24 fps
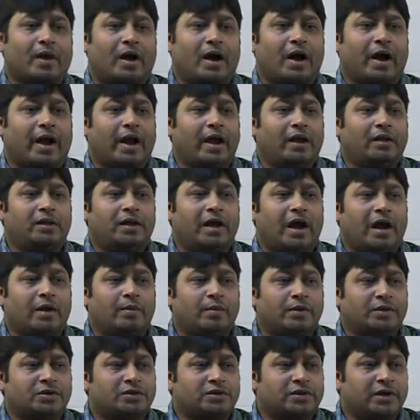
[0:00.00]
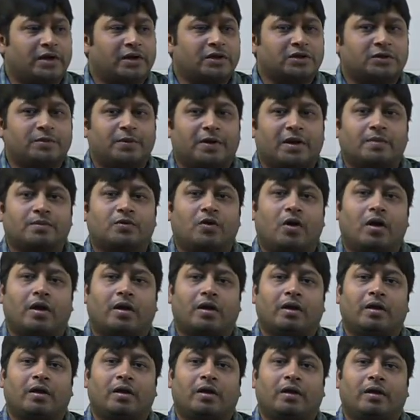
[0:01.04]
Again the administrators become
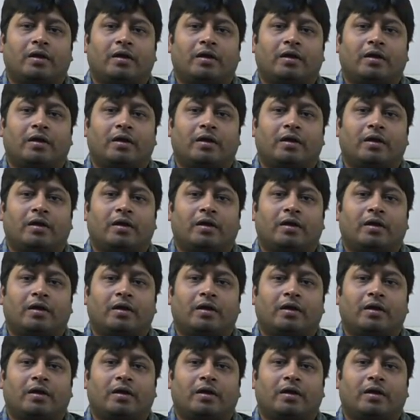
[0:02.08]
what?